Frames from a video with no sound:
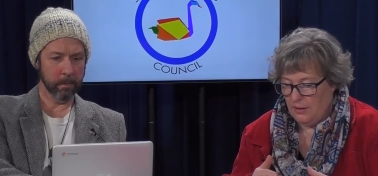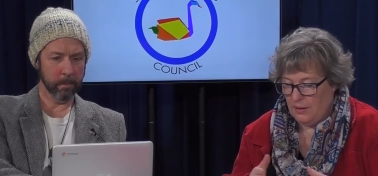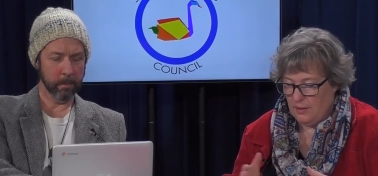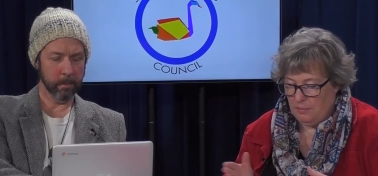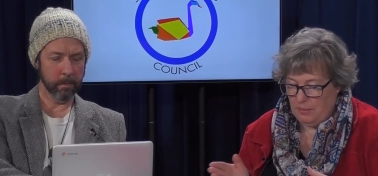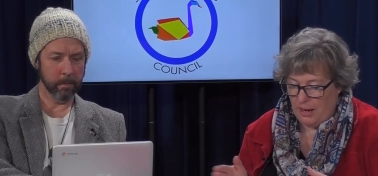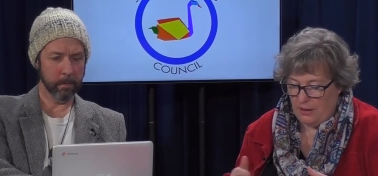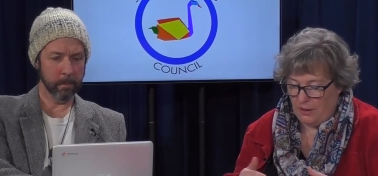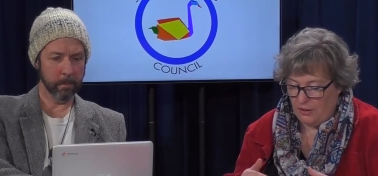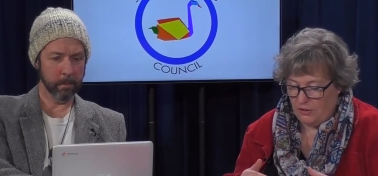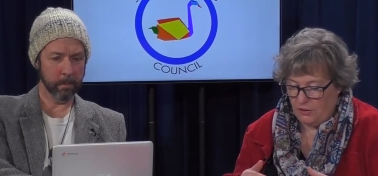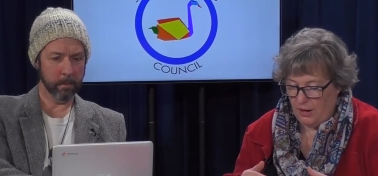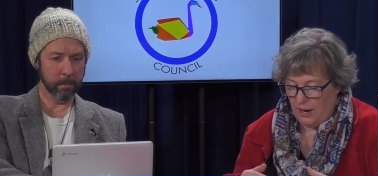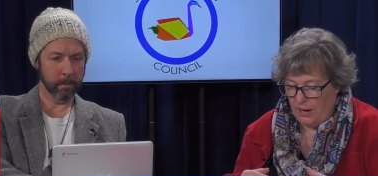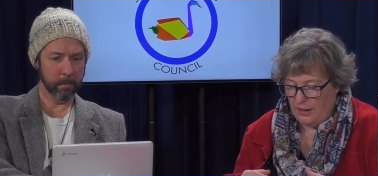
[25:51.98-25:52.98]
Speaker 1: back on
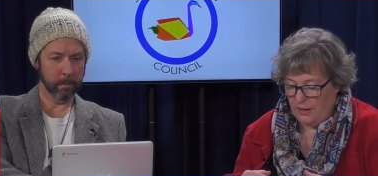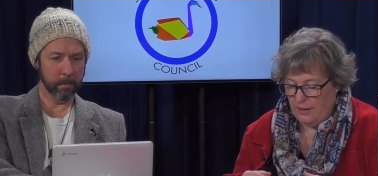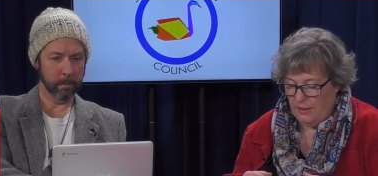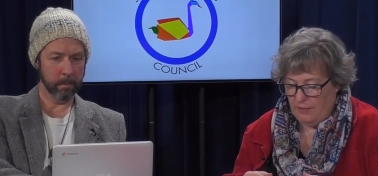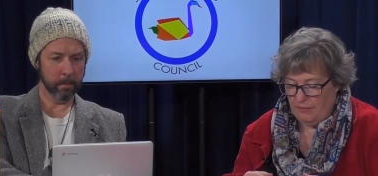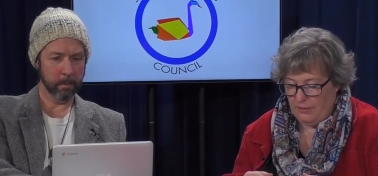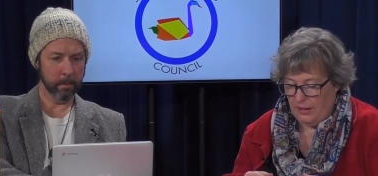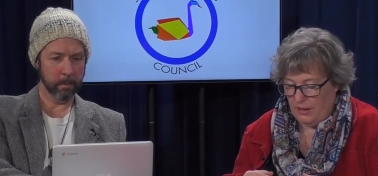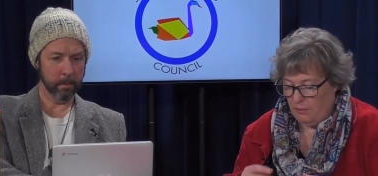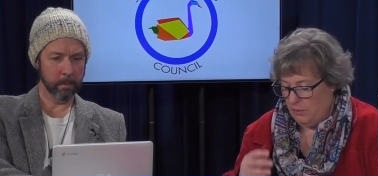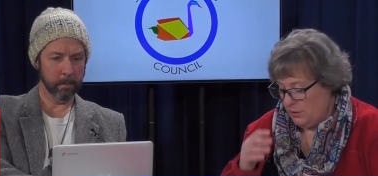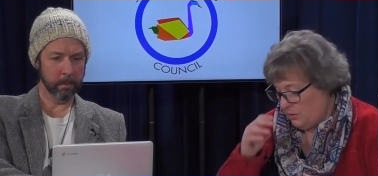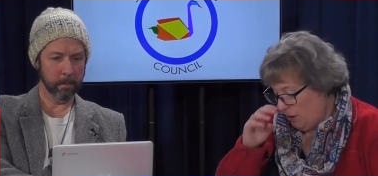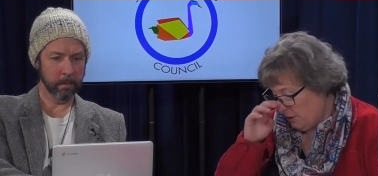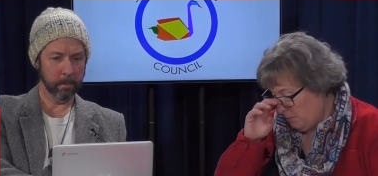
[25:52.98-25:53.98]
track and we
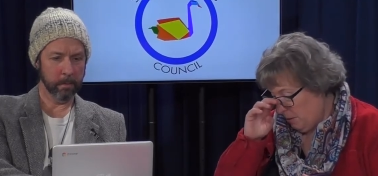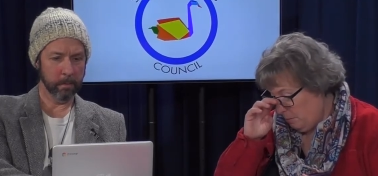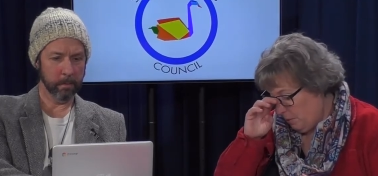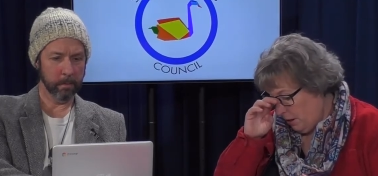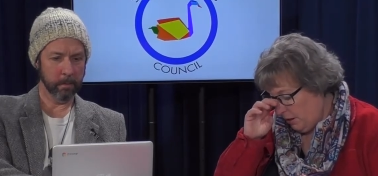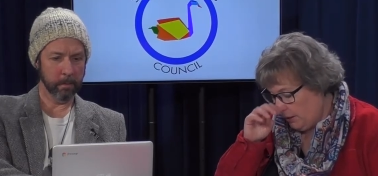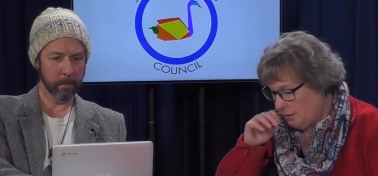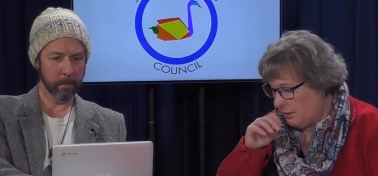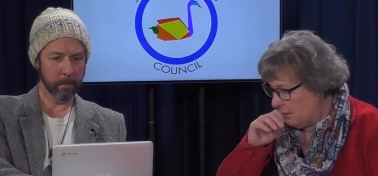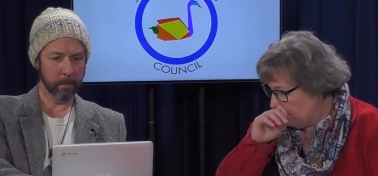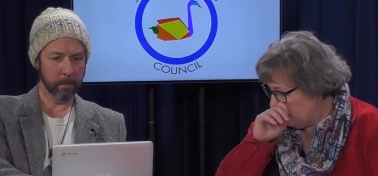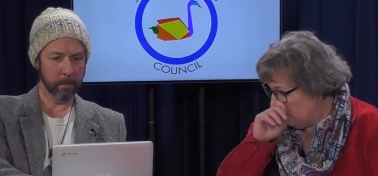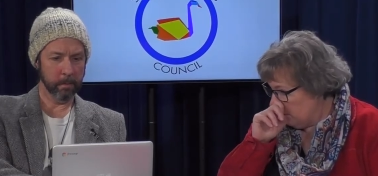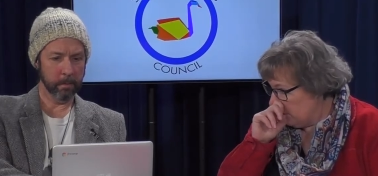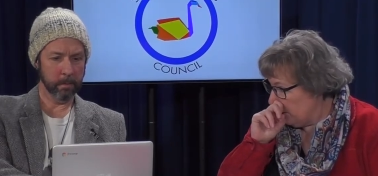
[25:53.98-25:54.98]
talked about politics
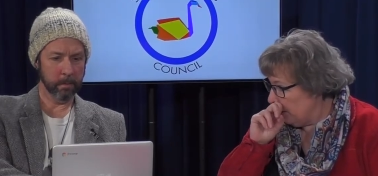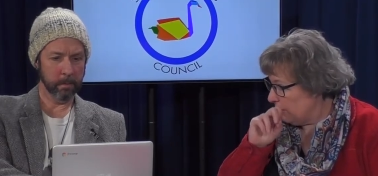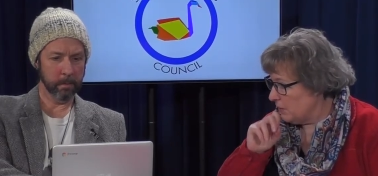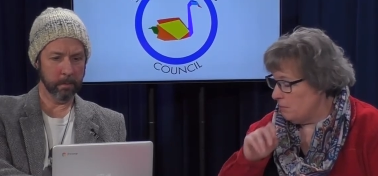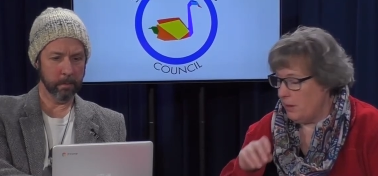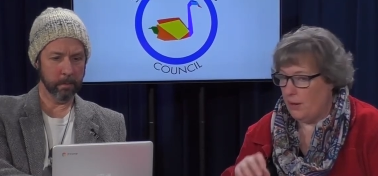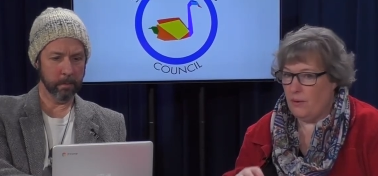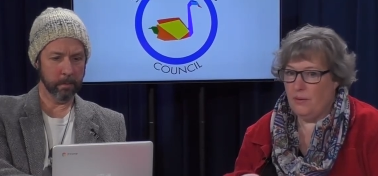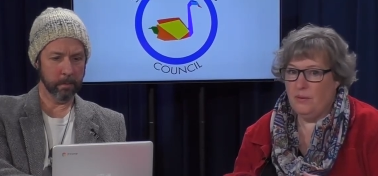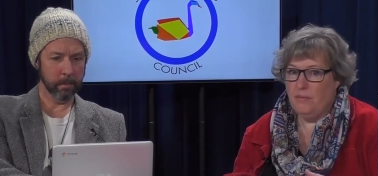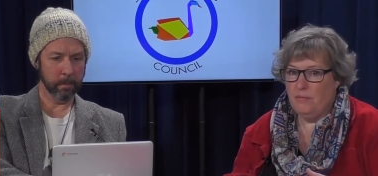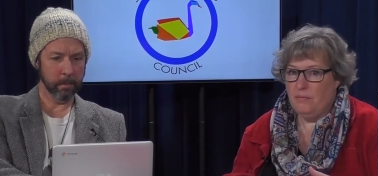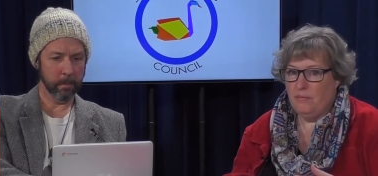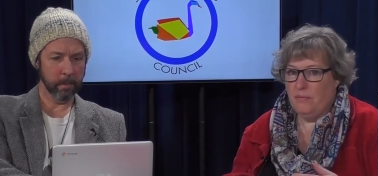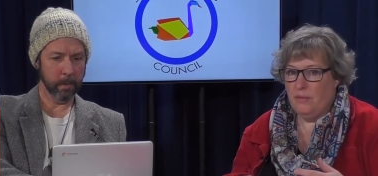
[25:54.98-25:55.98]
and we talked about,
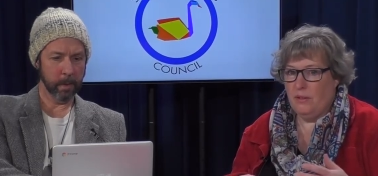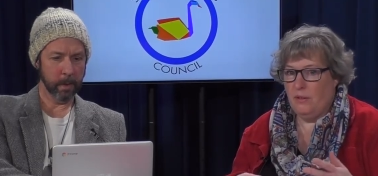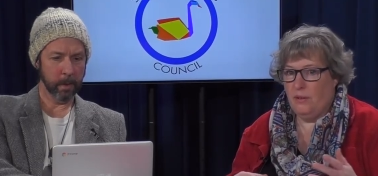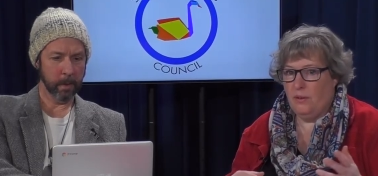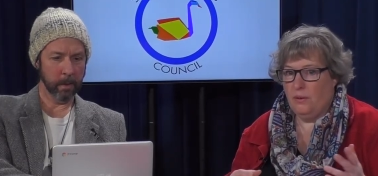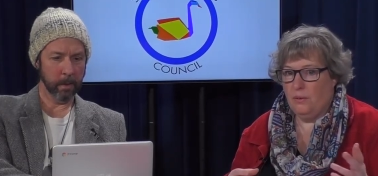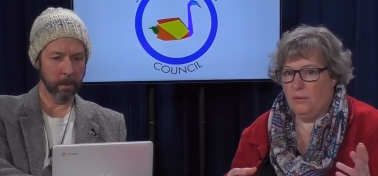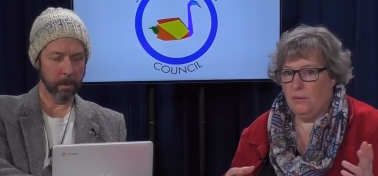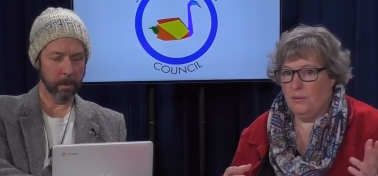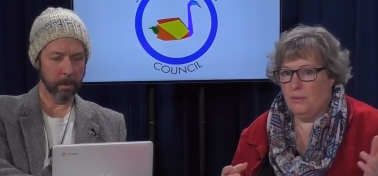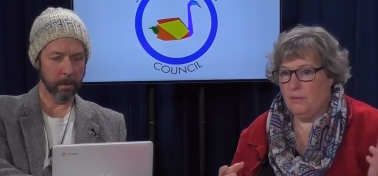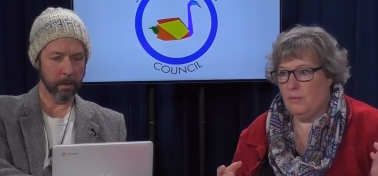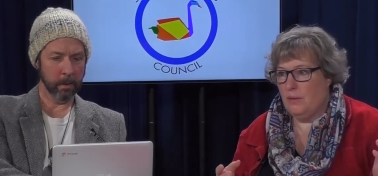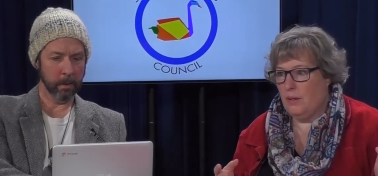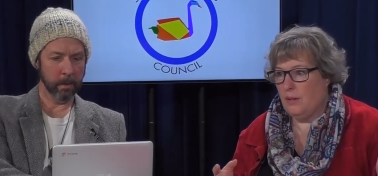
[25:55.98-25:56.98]
you know.
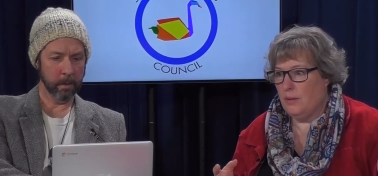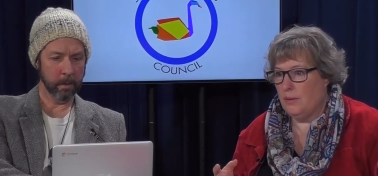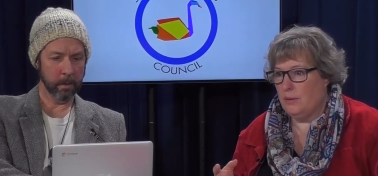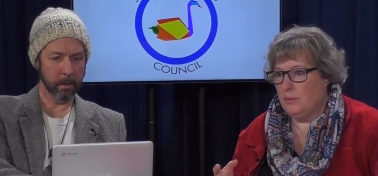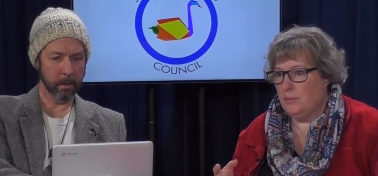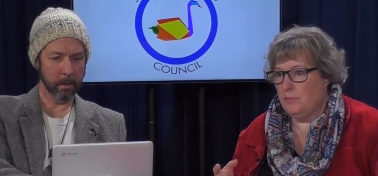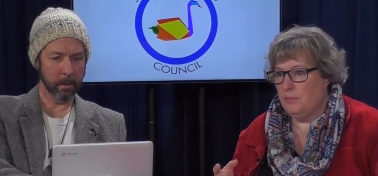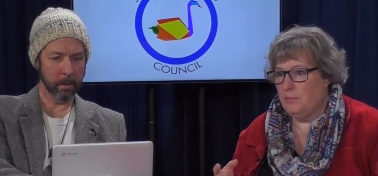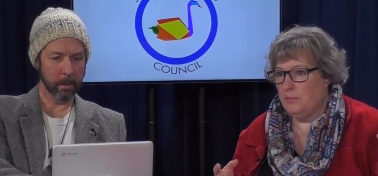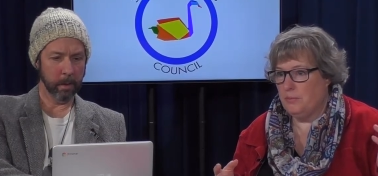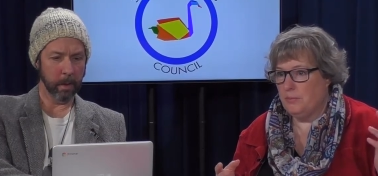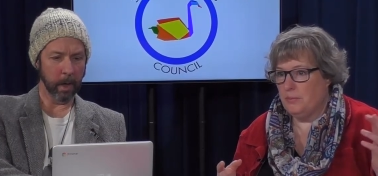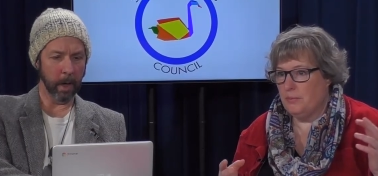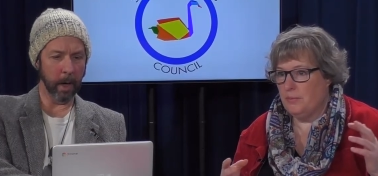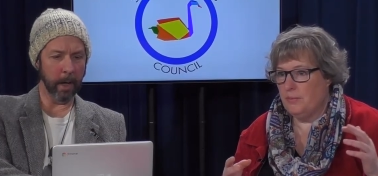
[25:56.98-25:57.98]
Uh,
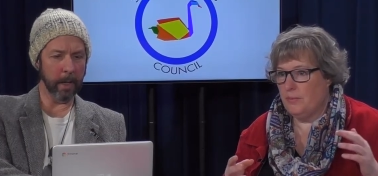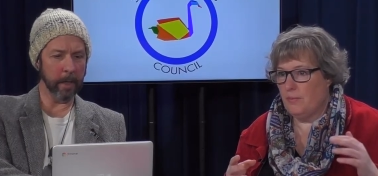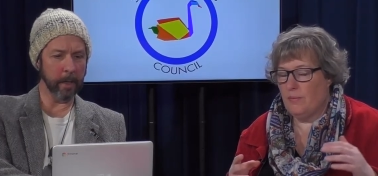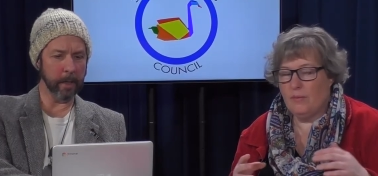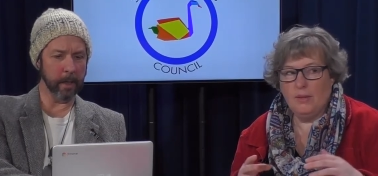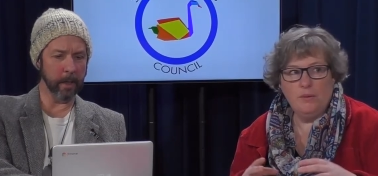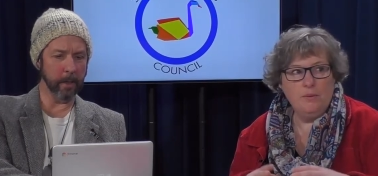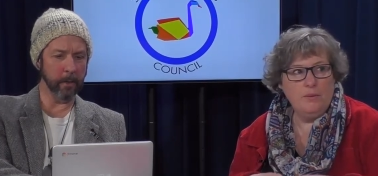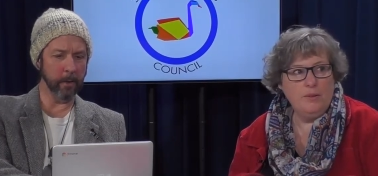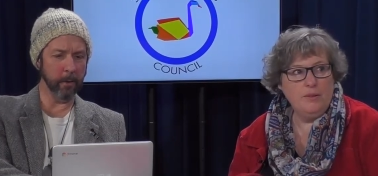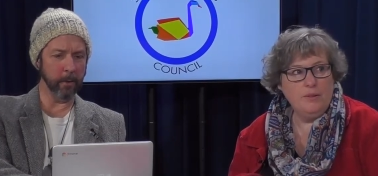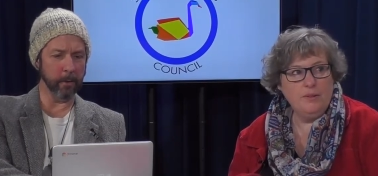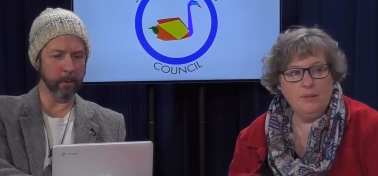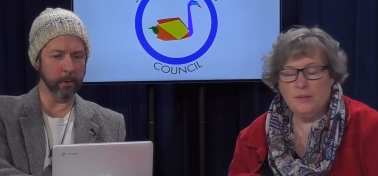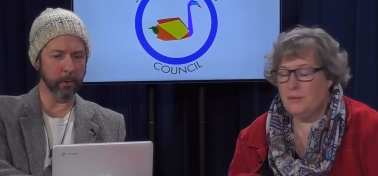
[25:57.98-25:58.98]
Speaker 2: I can
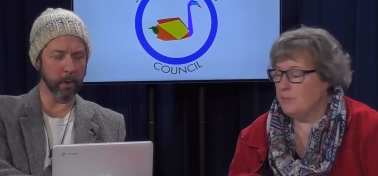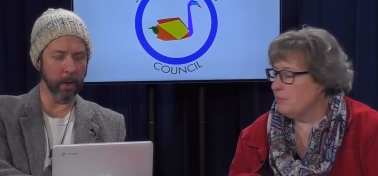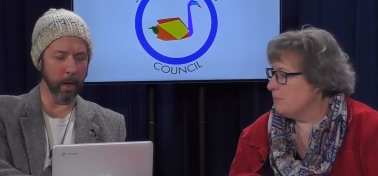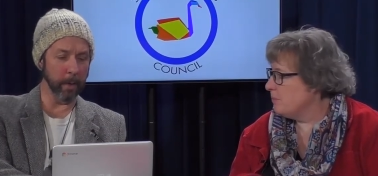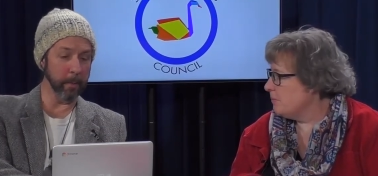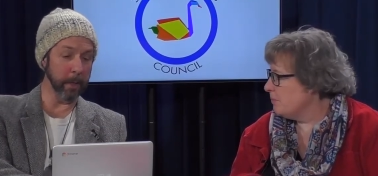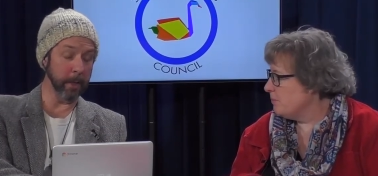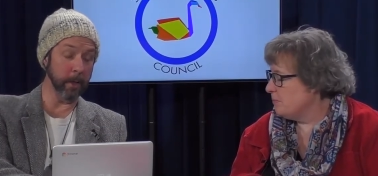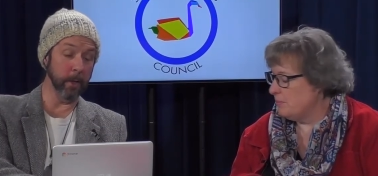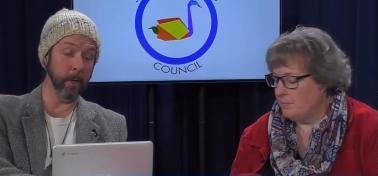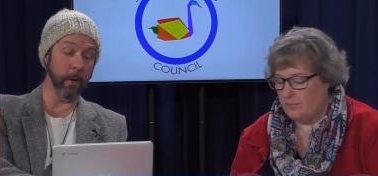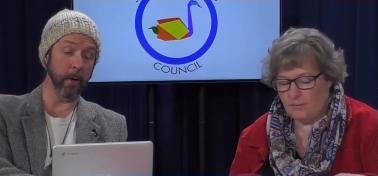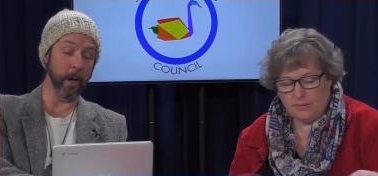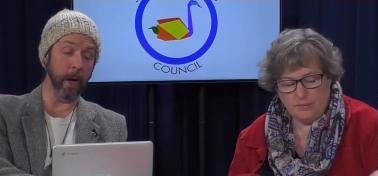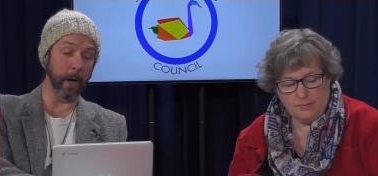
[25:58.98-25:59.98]
you address? I mean, you
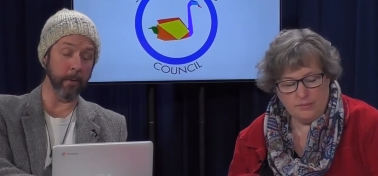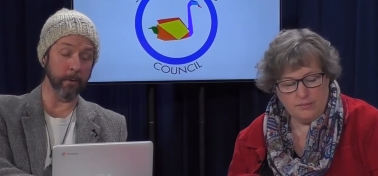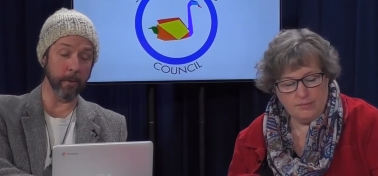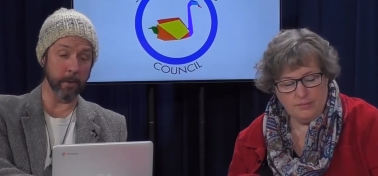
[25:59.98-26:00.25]
don't have to